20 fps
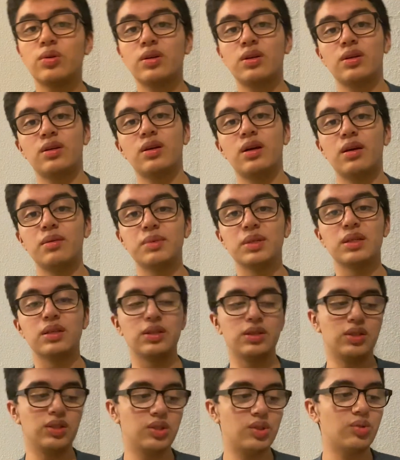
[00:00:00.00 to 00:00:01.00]
I'm going to
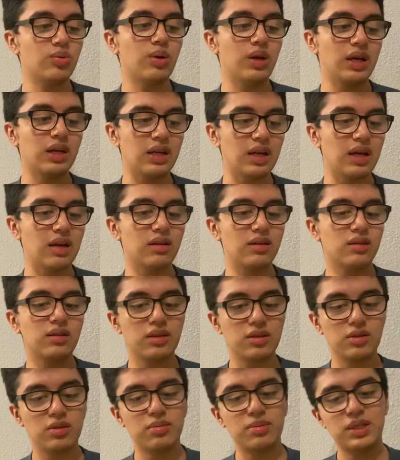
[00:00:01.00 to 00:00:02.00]
dry it out a
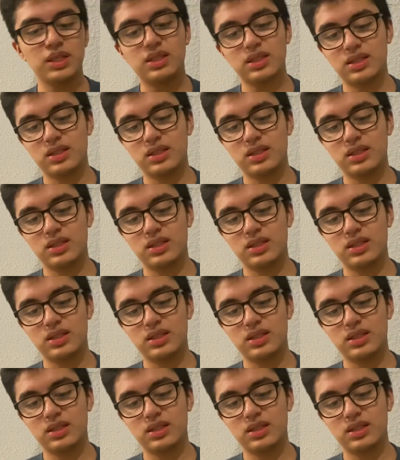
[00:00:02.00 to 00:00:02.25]
little bit.